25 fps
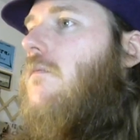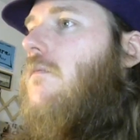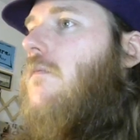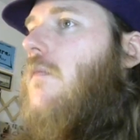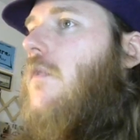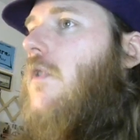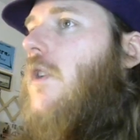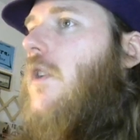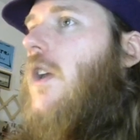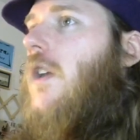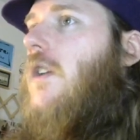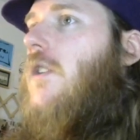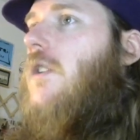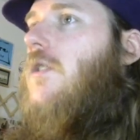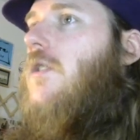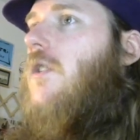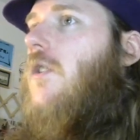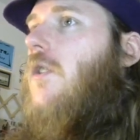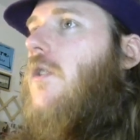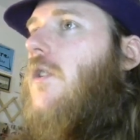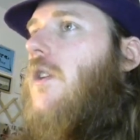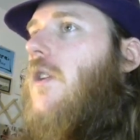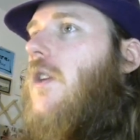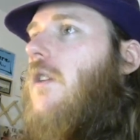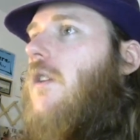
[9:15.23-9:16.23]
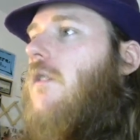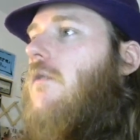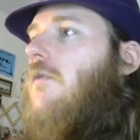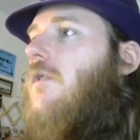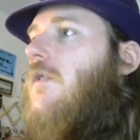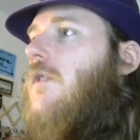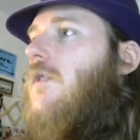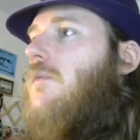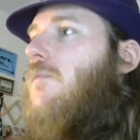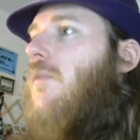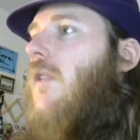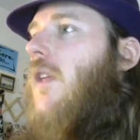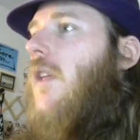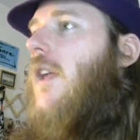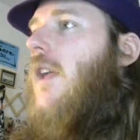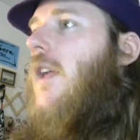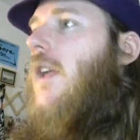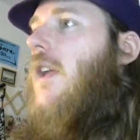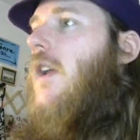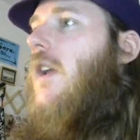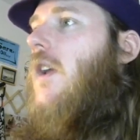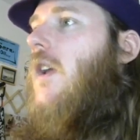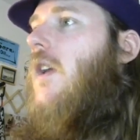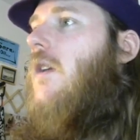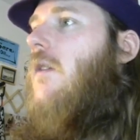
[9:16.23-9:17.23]
Okay, so he was
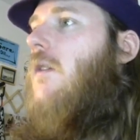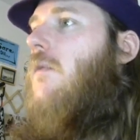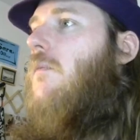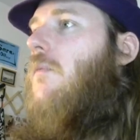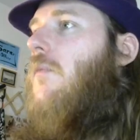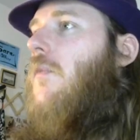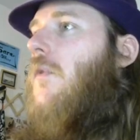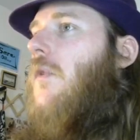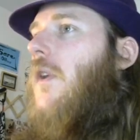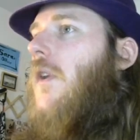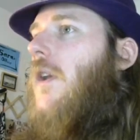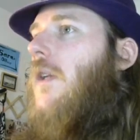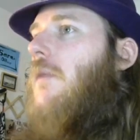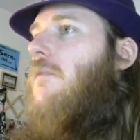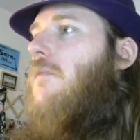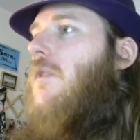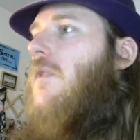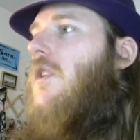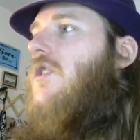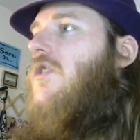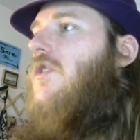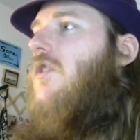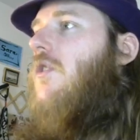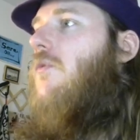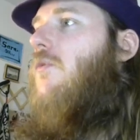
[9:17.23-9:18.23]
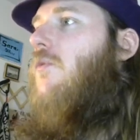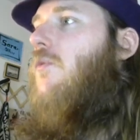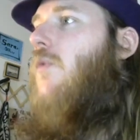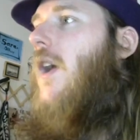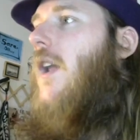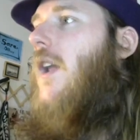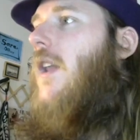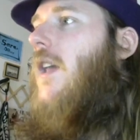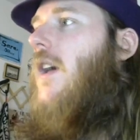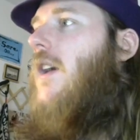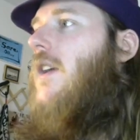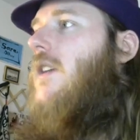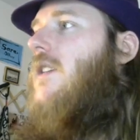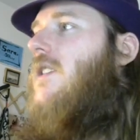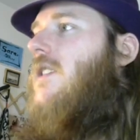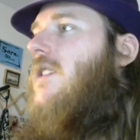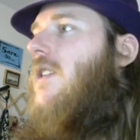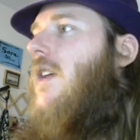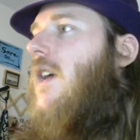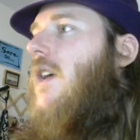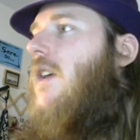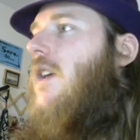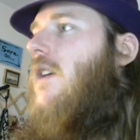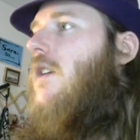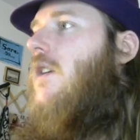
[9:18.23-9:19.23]
playing pretty much a Red Eyes
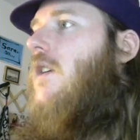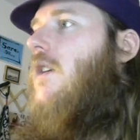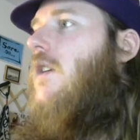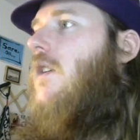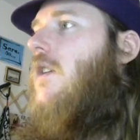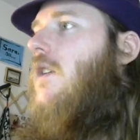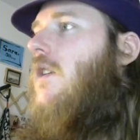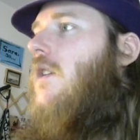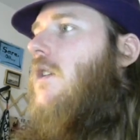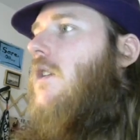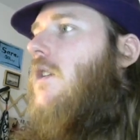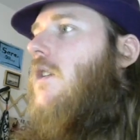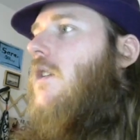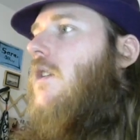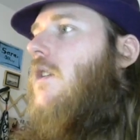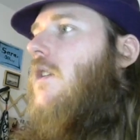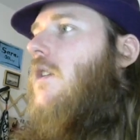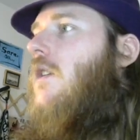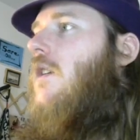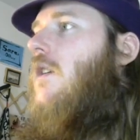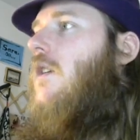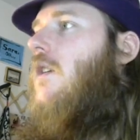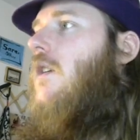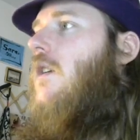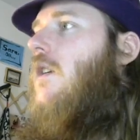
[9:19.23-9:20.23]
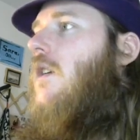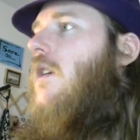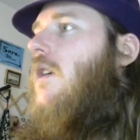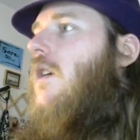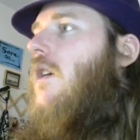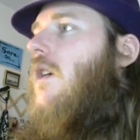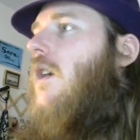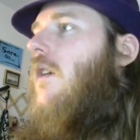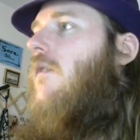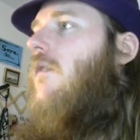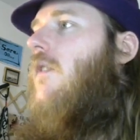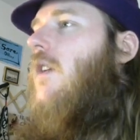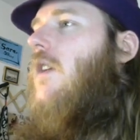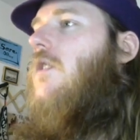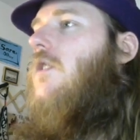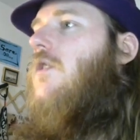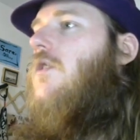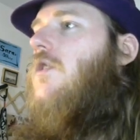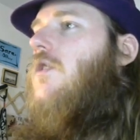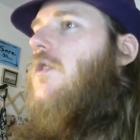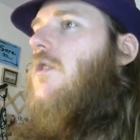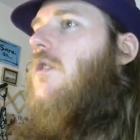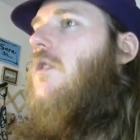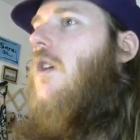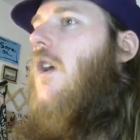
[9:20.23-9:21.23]
deck. I'm not
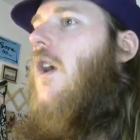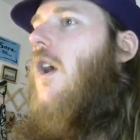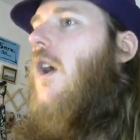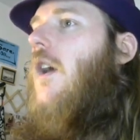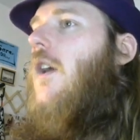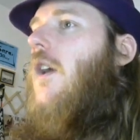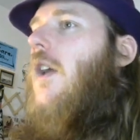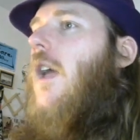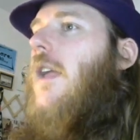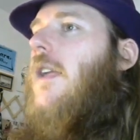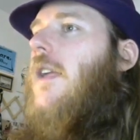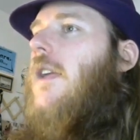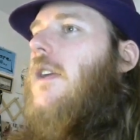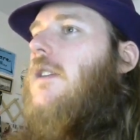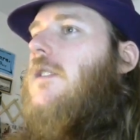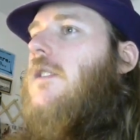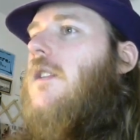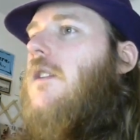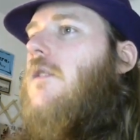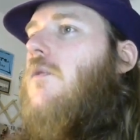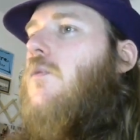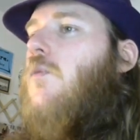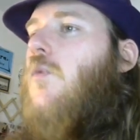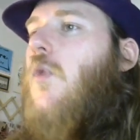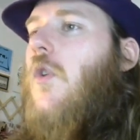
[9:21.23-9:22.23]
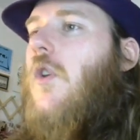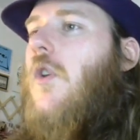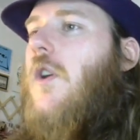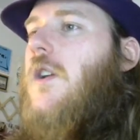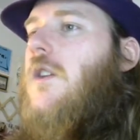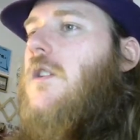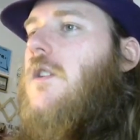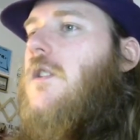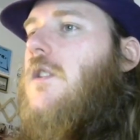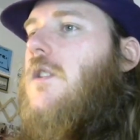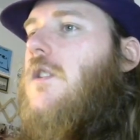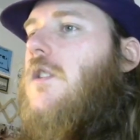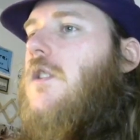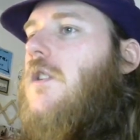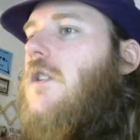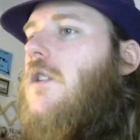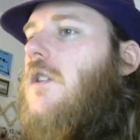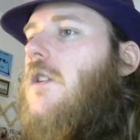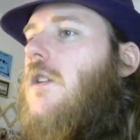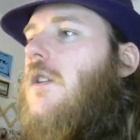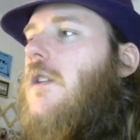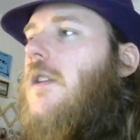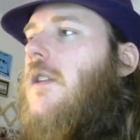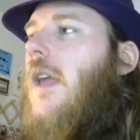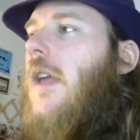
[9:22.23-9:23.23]
sure. I guess they're warriors?
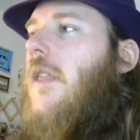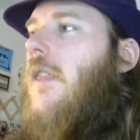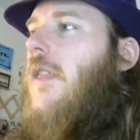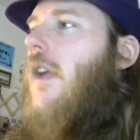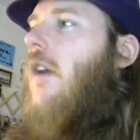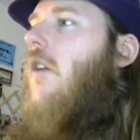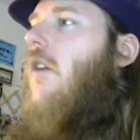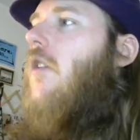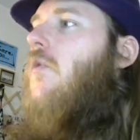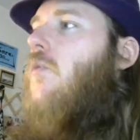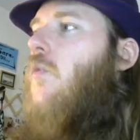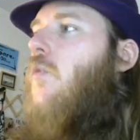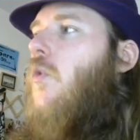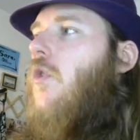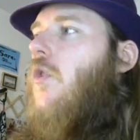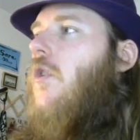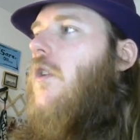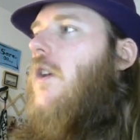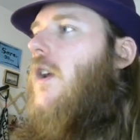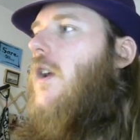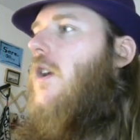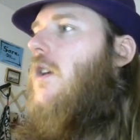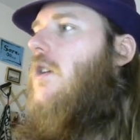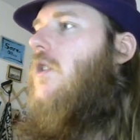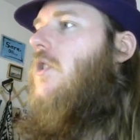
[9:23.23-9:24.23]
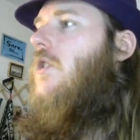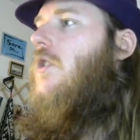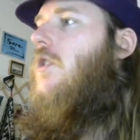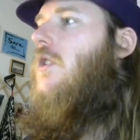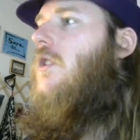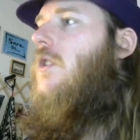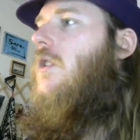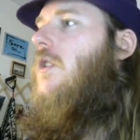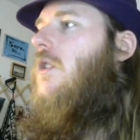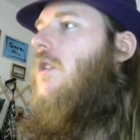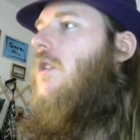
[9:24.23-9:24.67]
Yeah, they are warriors.